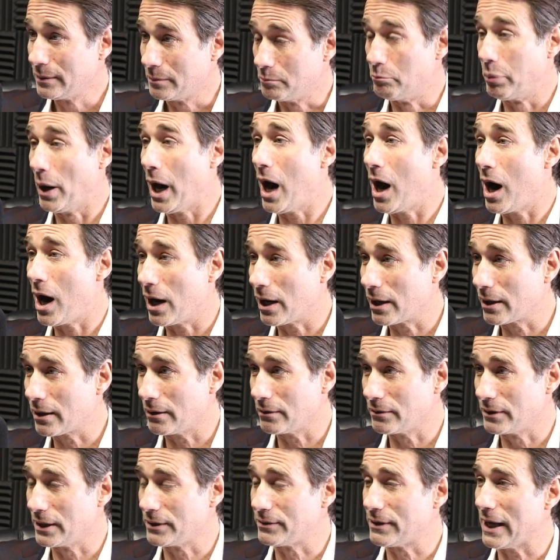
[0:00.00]
bog
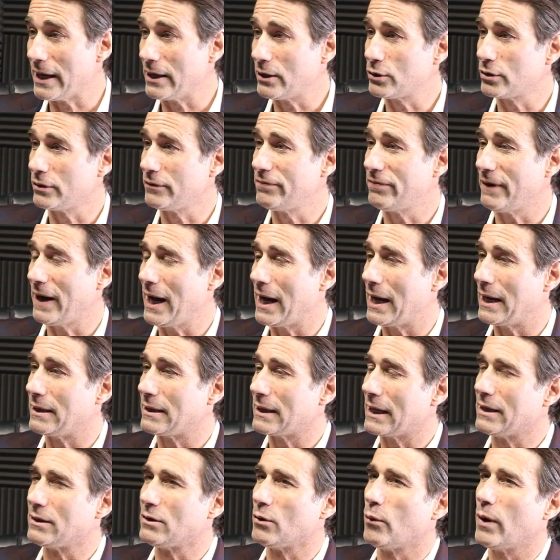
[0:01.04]
that they could find.
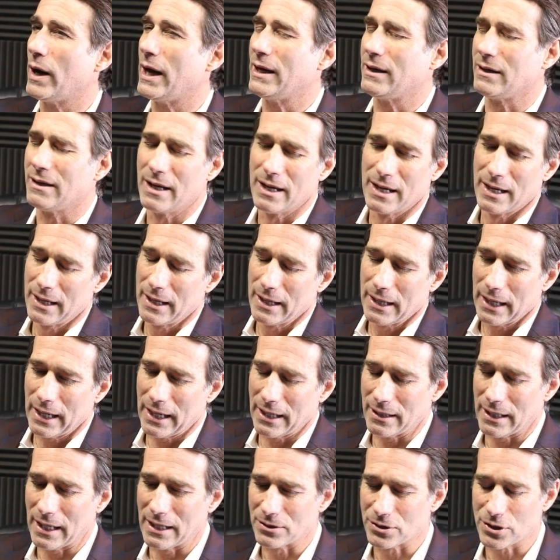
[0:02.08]
And the and
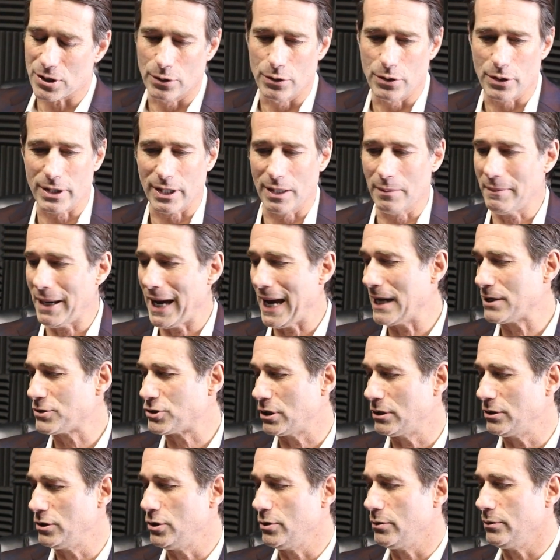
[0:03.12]
and and so you can
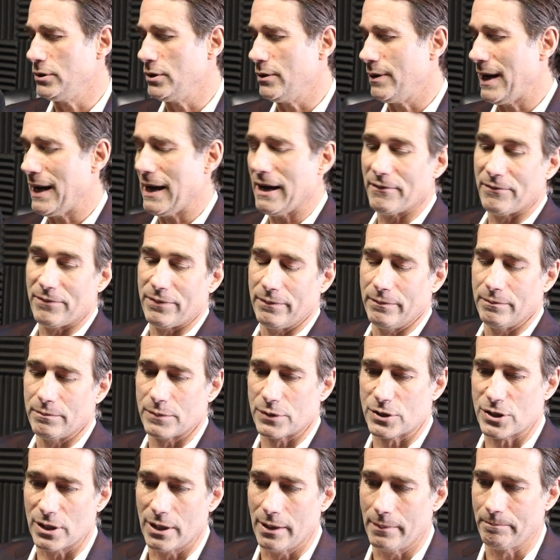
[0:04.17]
imagine you you have
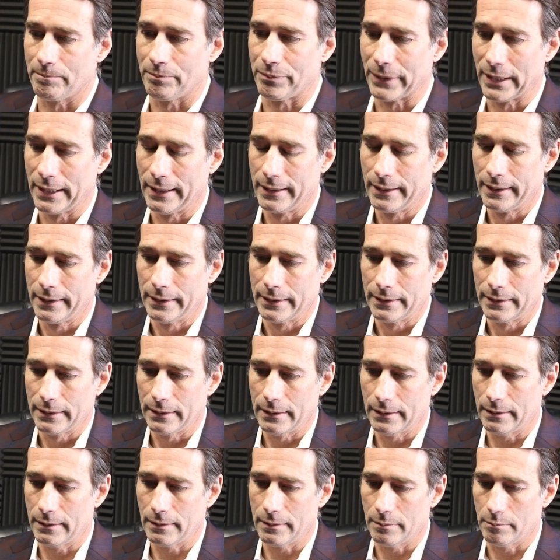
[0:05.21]
some
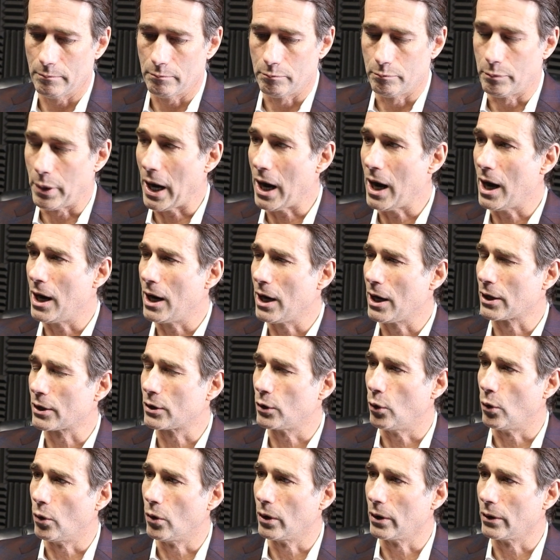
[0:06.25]
uh, bog
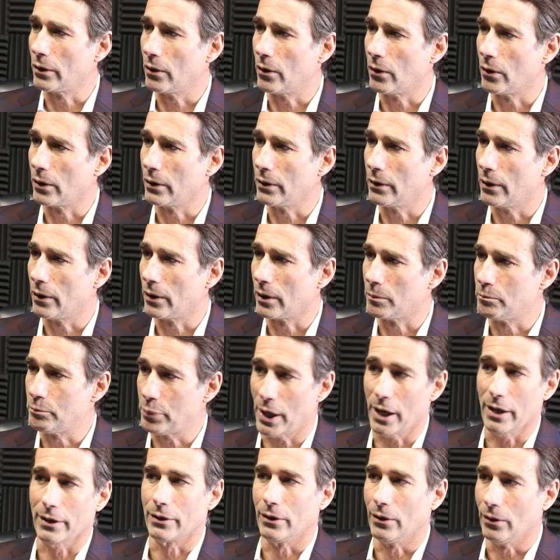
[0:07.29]
or or or
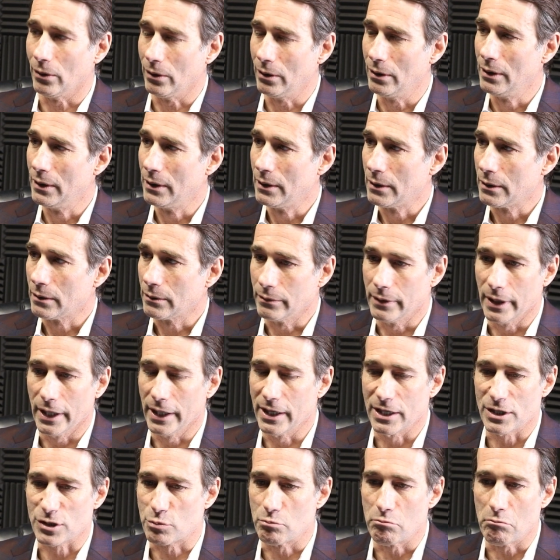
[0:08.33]
puddle that
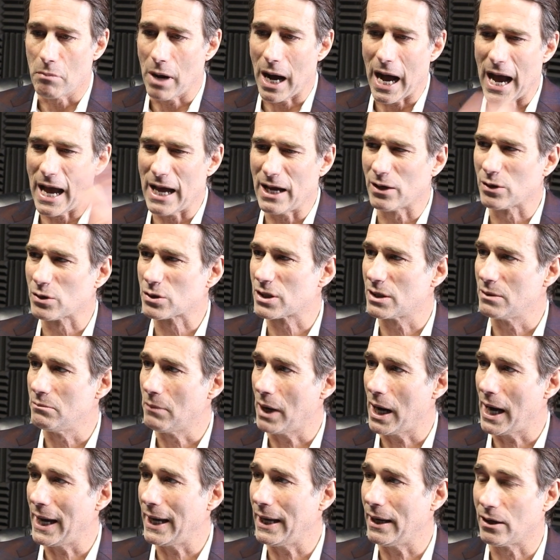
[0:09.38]
is miles and
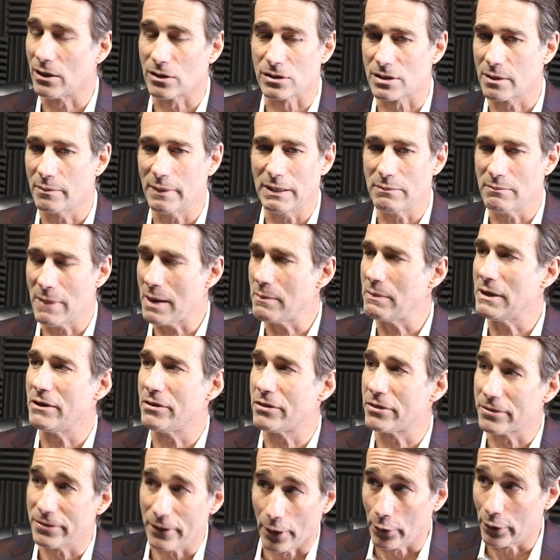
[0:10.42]
miles, I mean maybe
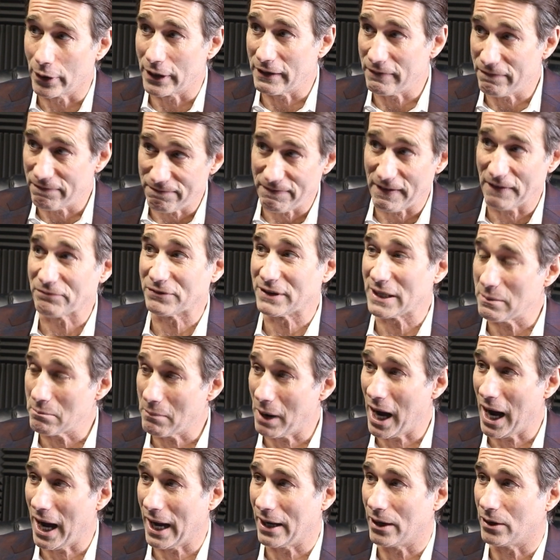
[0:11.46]
30, 50
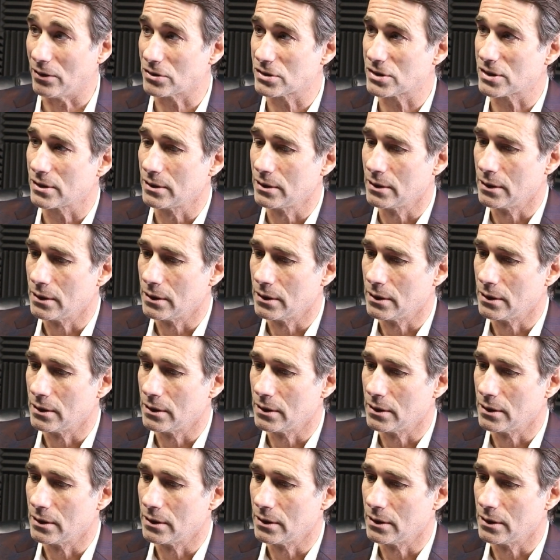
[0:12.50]
miles